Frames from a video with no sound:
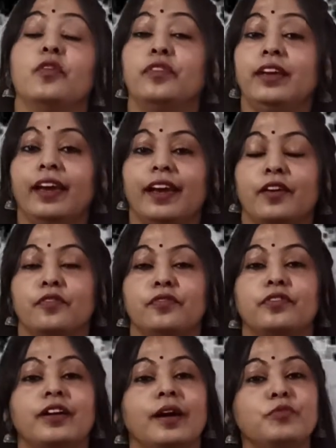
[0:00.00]
we
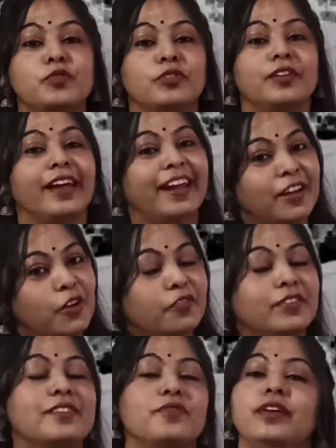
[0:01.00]
have come to the end of
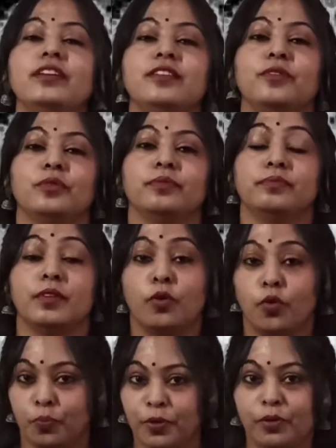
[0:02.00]
this video.
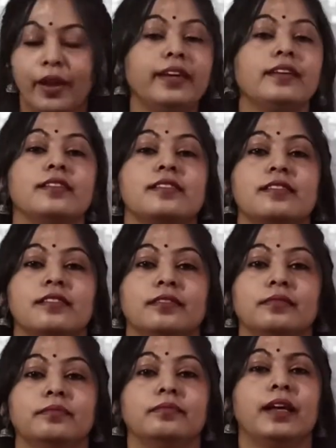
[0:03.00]
Hope you like it.
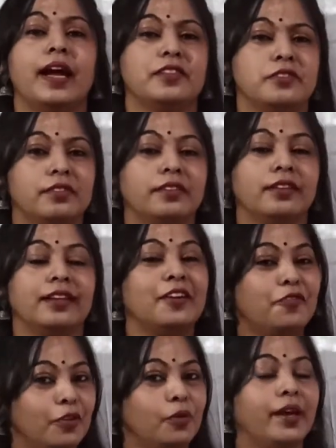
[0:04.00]
And children, if you